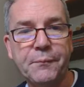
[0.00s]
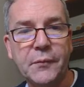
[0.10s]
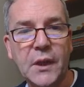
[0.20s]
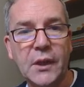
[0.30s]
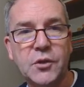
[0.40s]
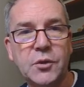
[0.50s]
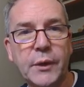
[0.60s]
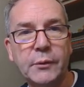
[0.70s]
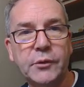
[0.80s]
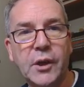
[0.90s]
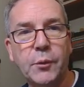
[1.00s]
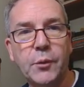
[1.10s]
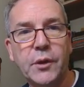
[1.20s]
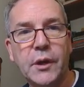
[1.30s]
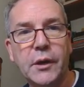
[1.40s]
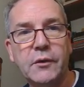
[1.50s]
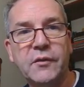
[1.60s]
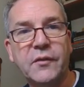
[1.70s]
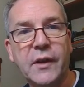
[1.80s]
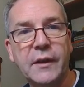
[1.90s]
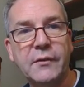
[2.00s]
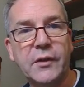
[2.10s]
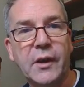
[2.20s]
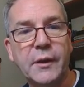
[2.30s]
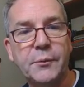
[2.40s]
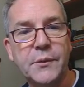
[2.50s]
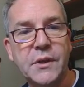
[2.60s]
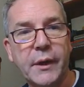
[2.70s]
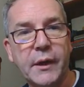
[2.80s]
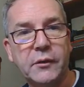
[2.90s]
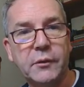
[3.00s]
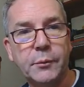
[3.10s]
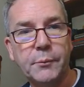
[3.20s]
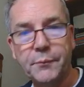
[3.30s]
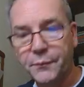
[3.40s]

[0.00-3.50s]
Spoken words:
it should be able to cope with a load 5 times the maximum.